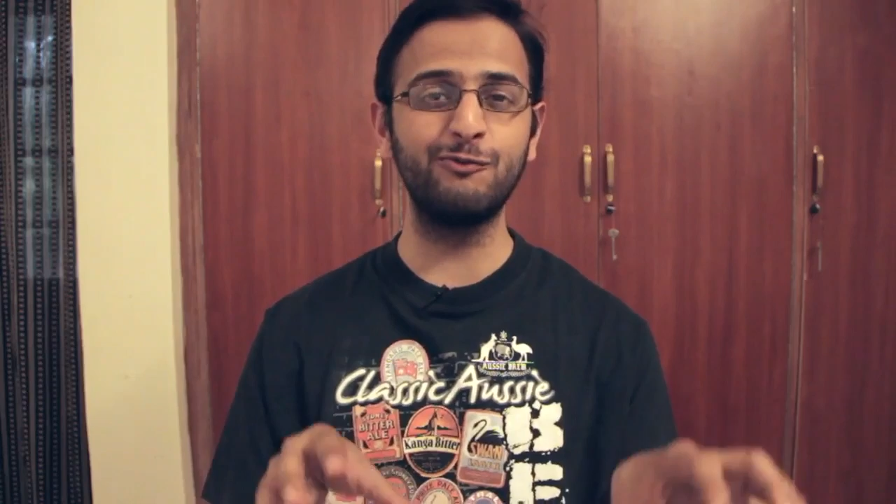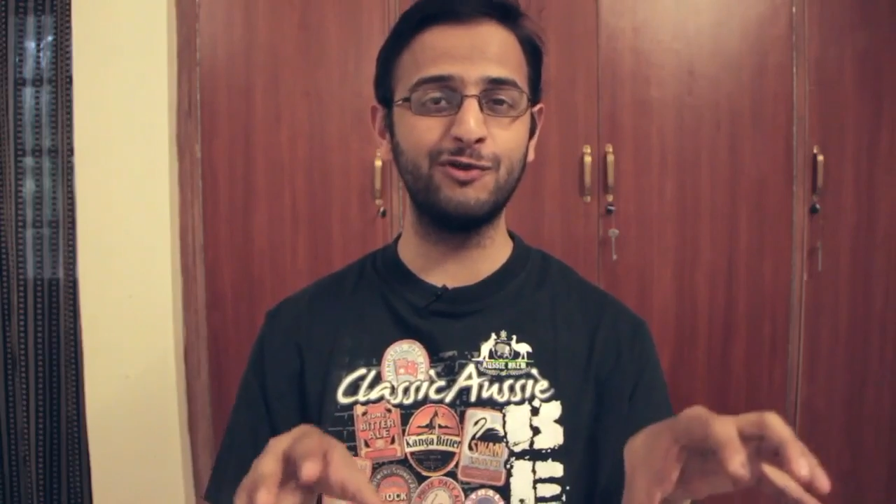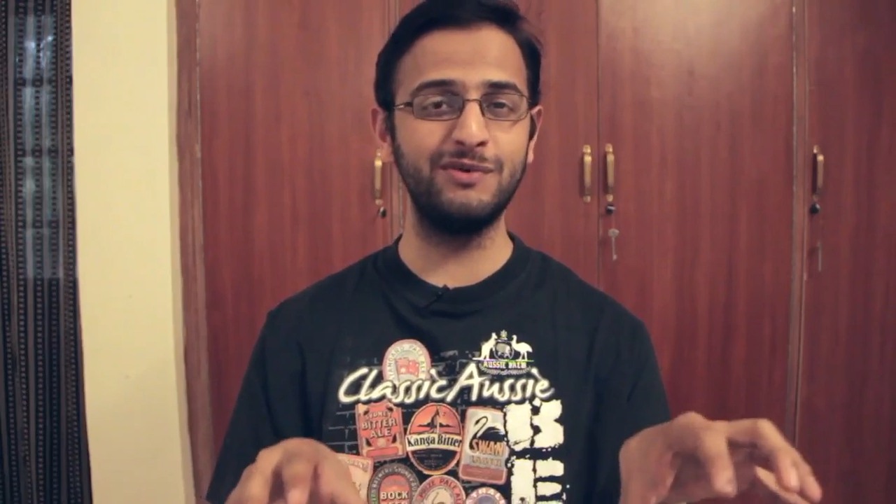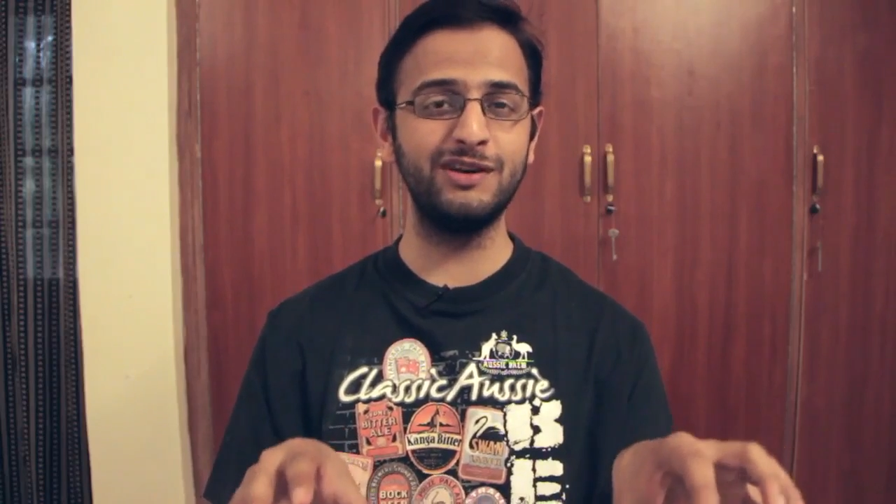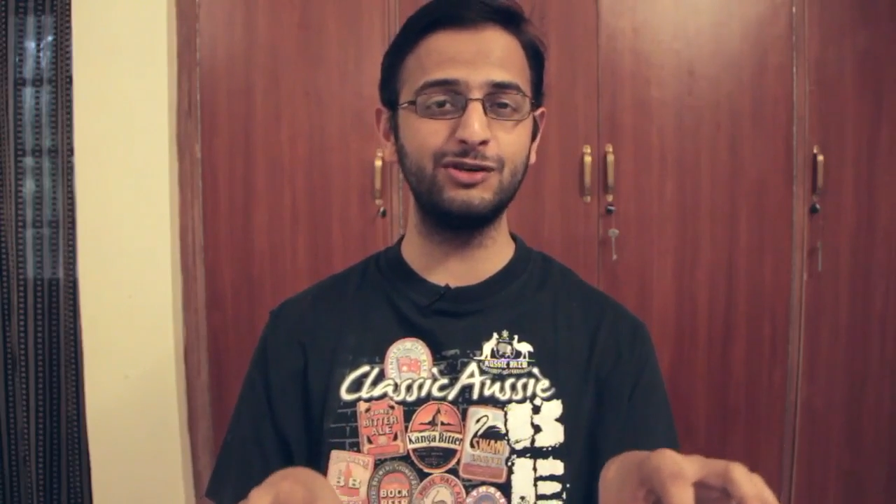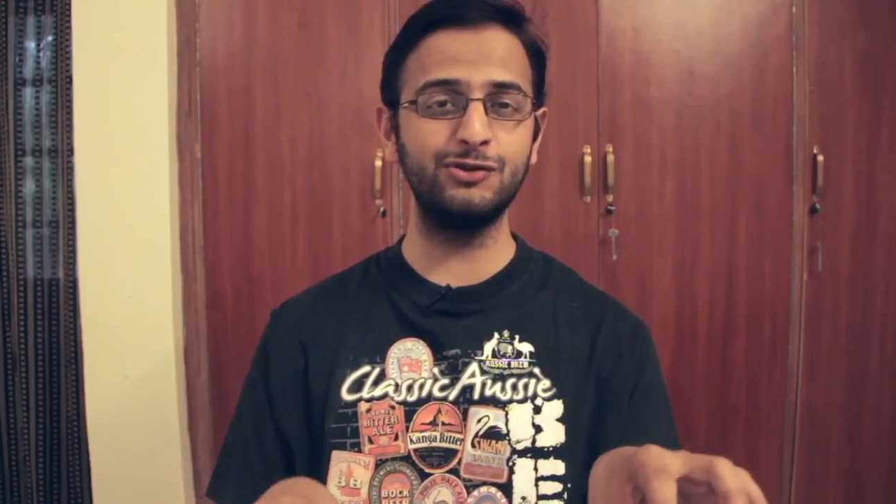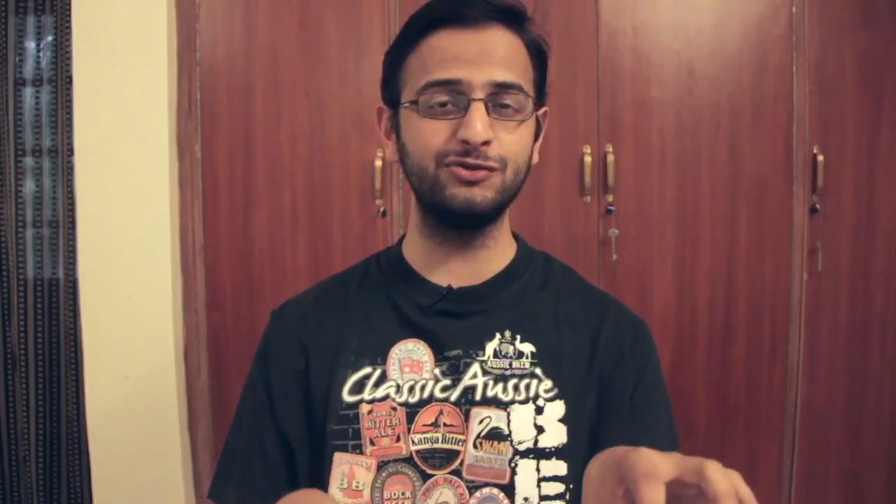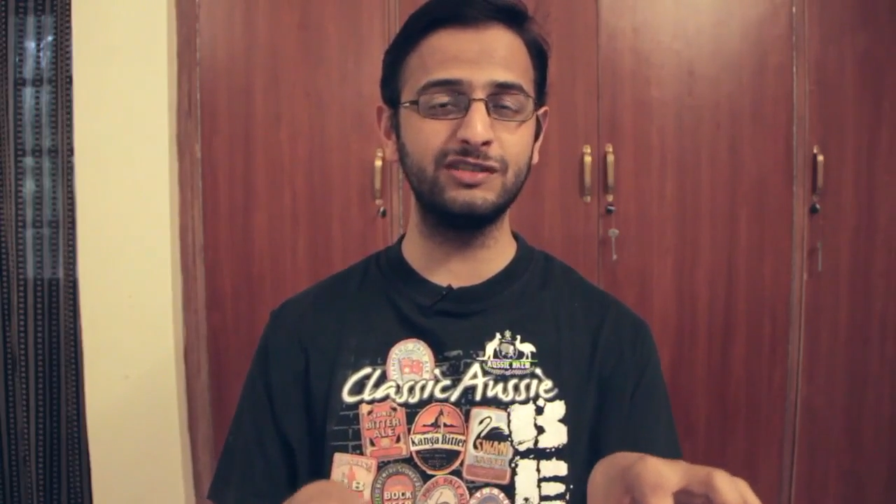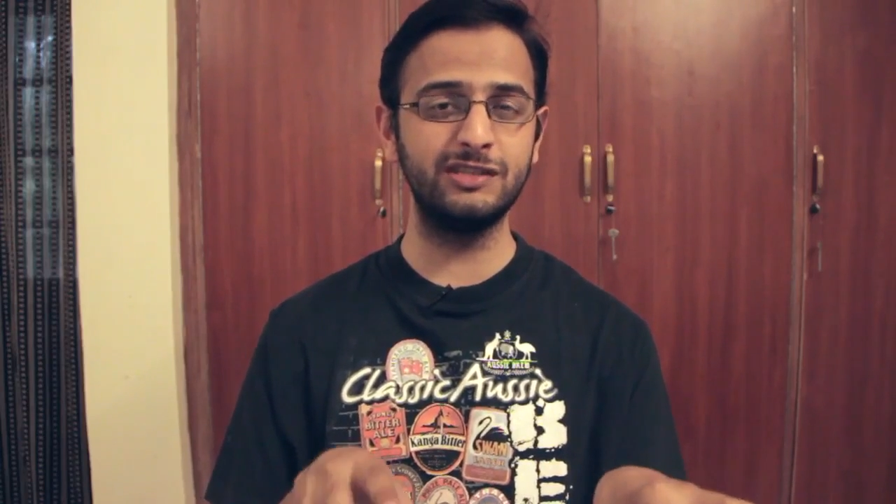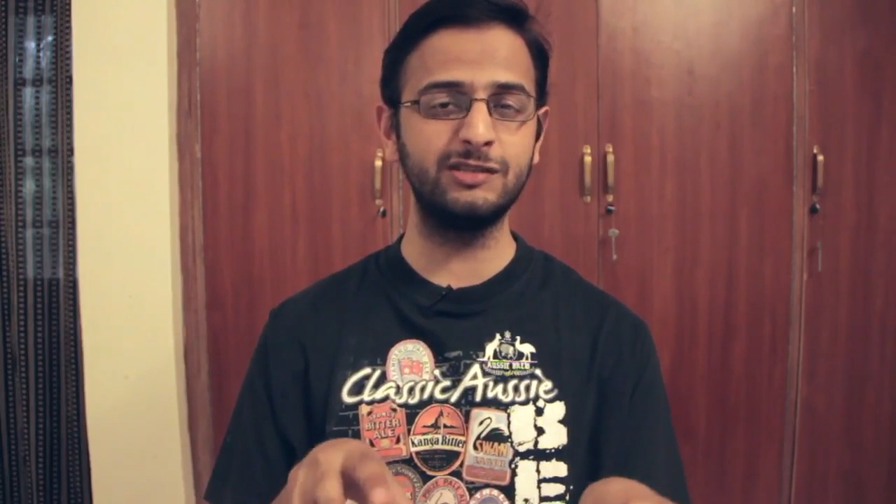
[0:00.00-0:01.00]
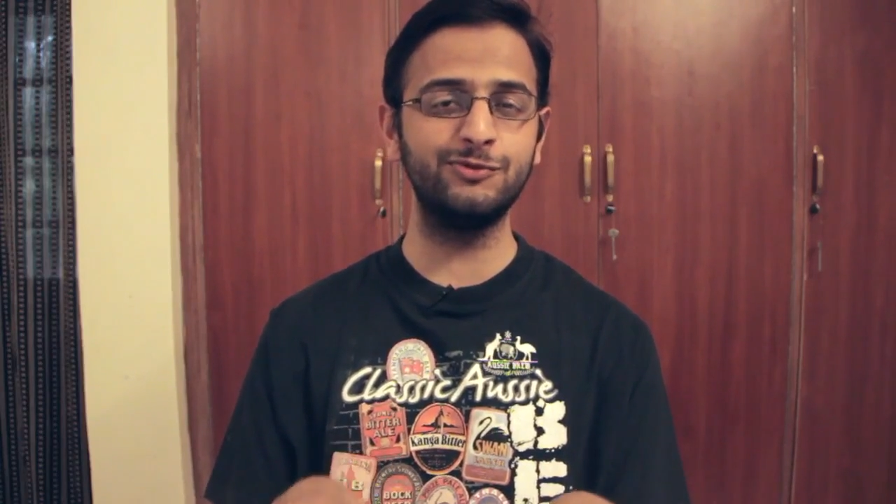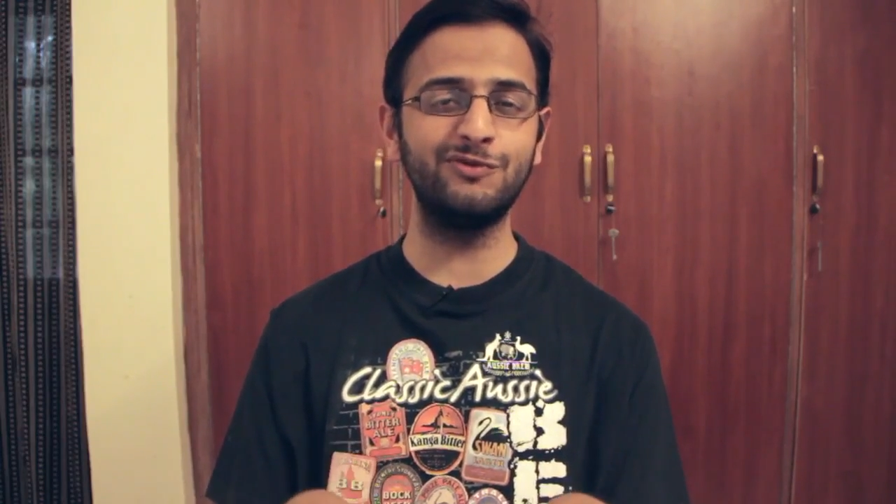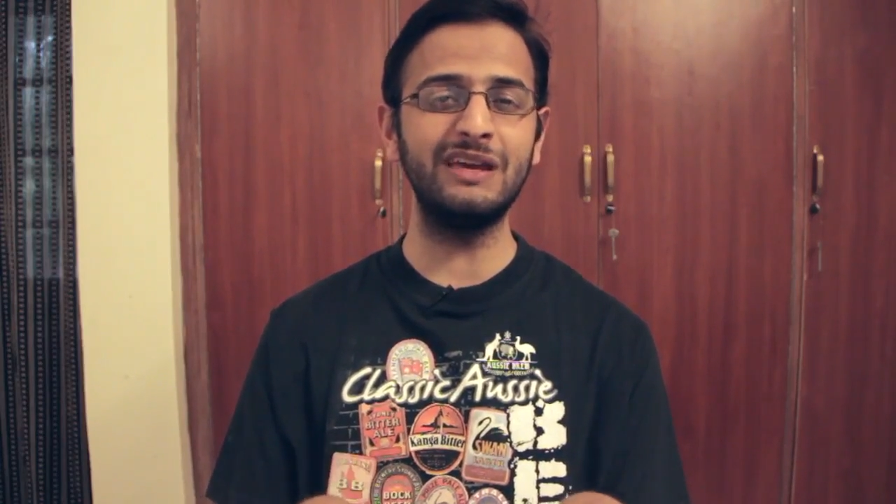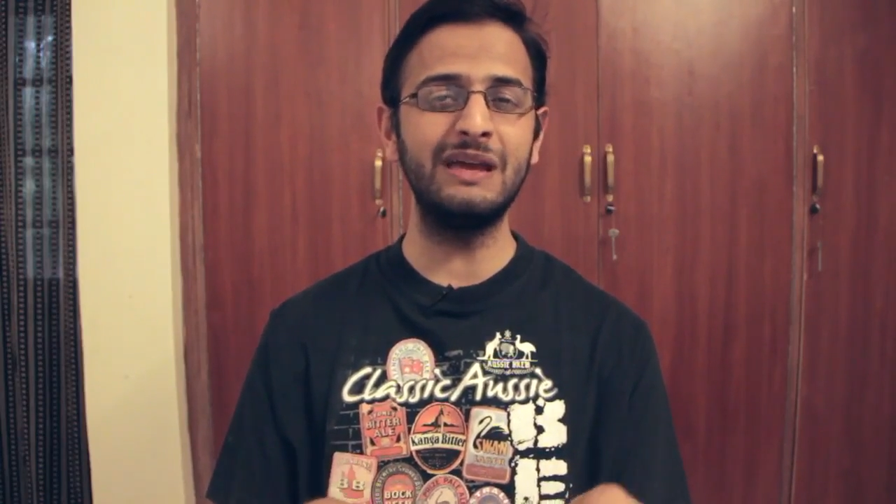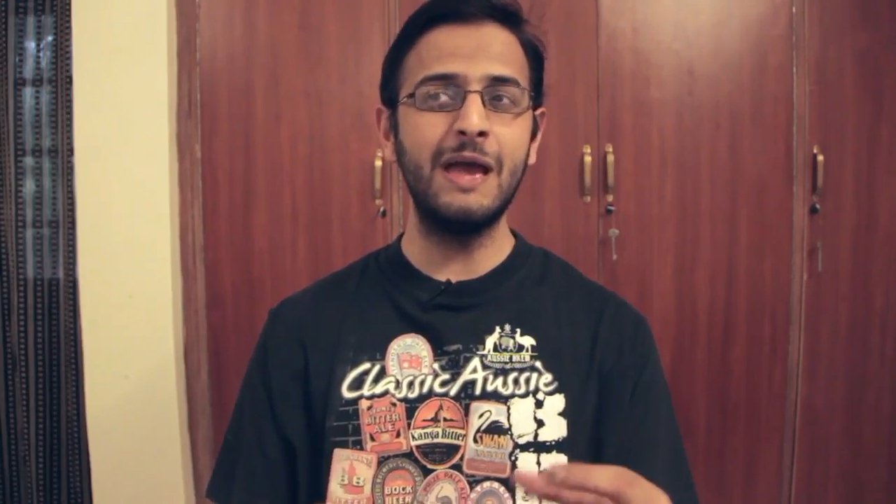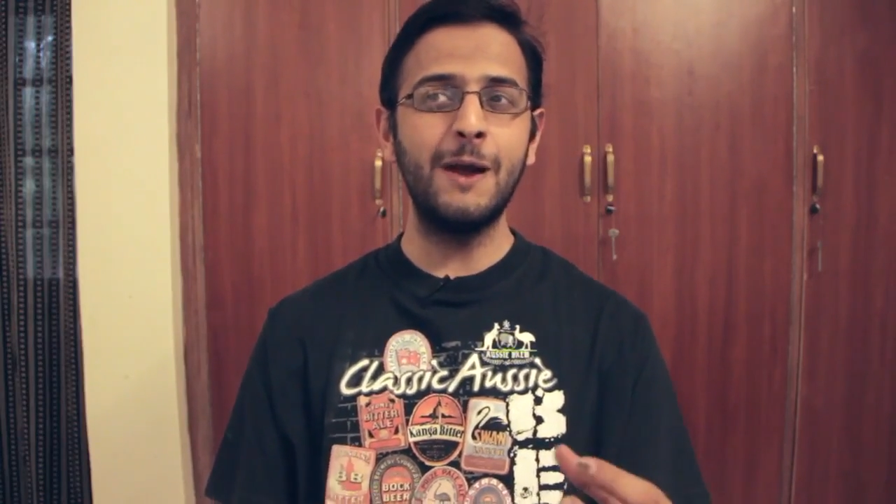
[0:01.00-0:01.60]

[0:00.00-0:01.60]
women issues in this movie,